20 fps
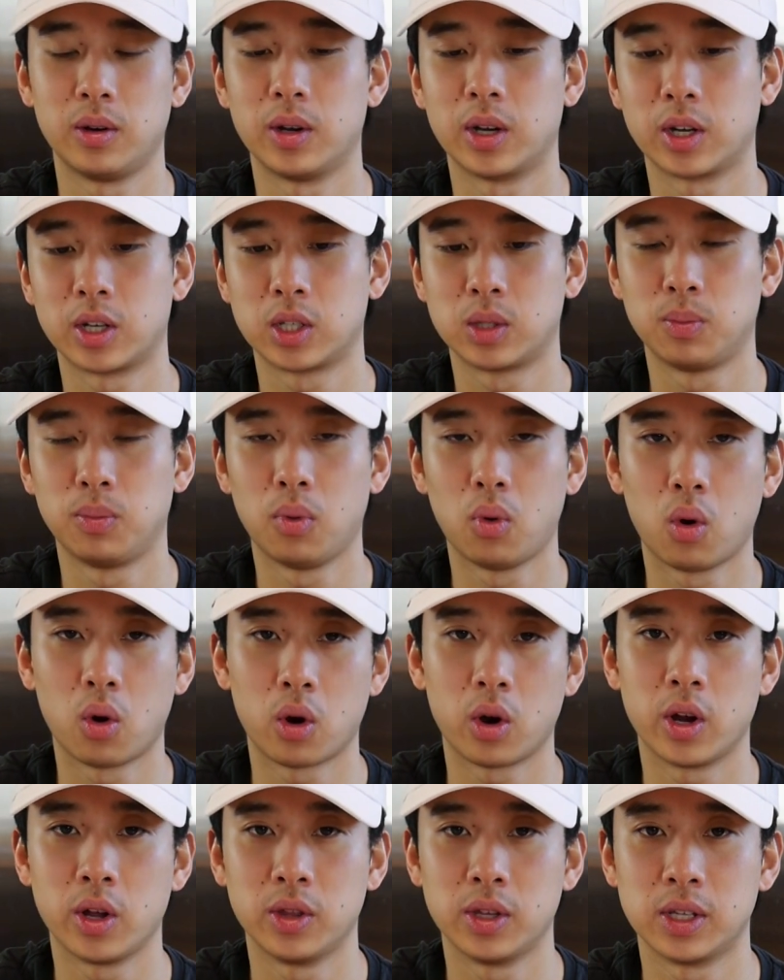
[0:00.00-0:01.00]

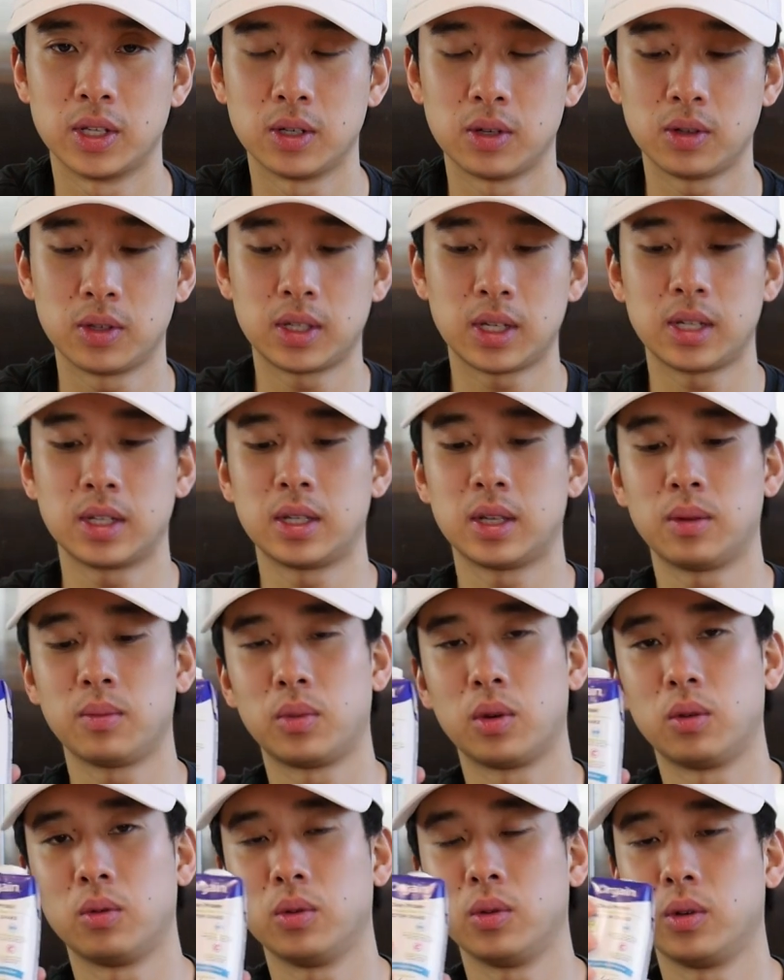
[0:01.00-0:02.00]
explore in this new season,
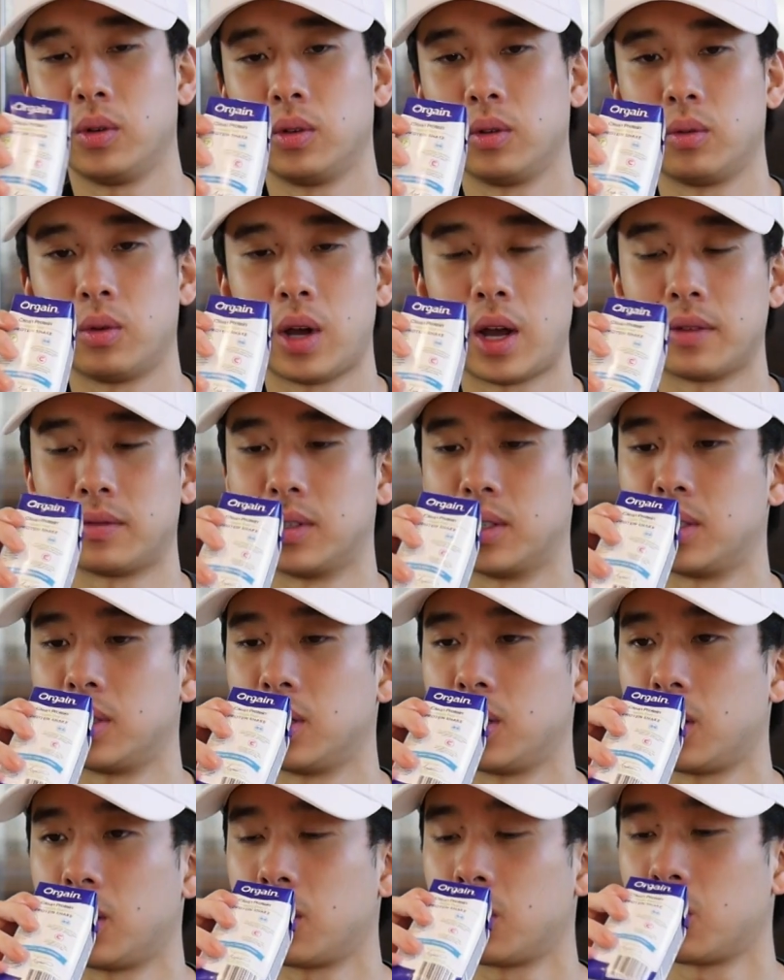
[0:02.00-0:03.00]
but we'll have to
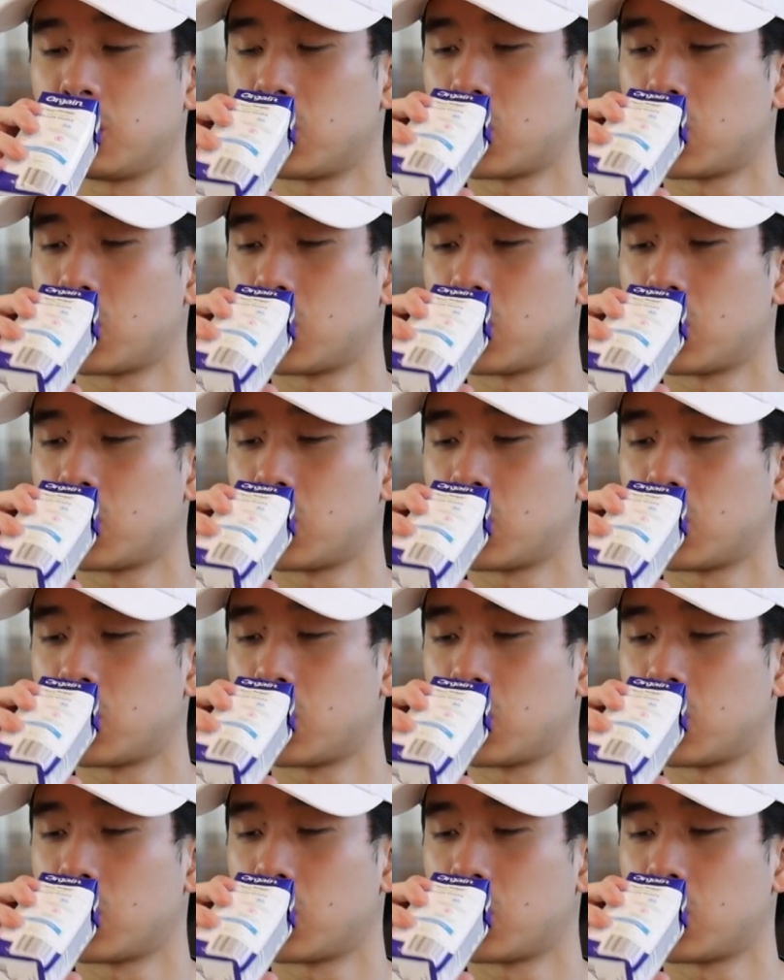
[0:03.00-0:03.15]
see.